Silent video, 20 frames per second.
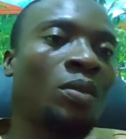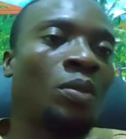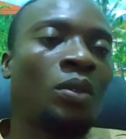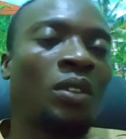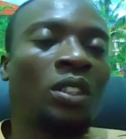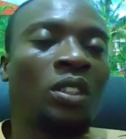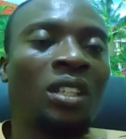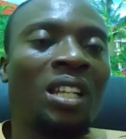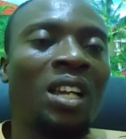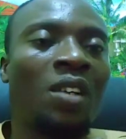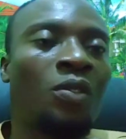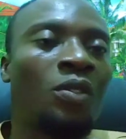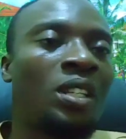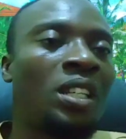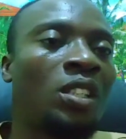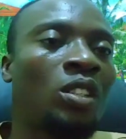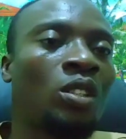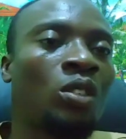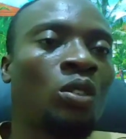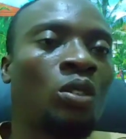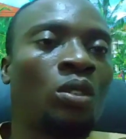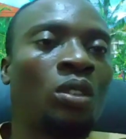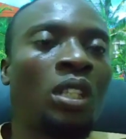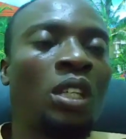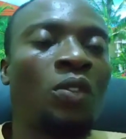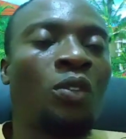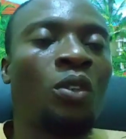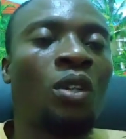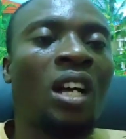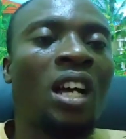professional affiliation. No,
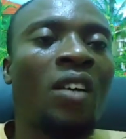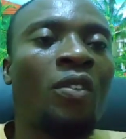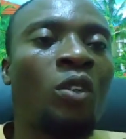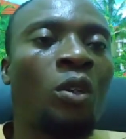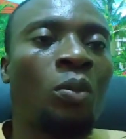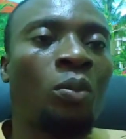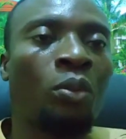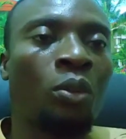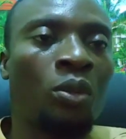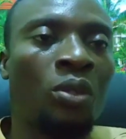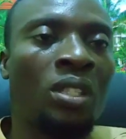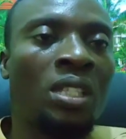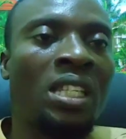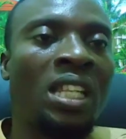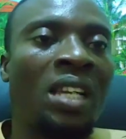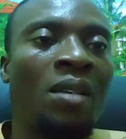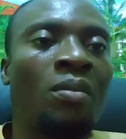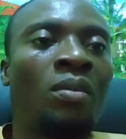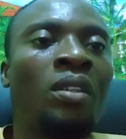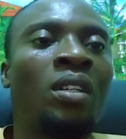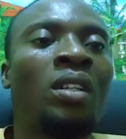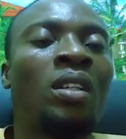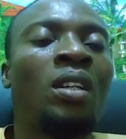if you have, you put them.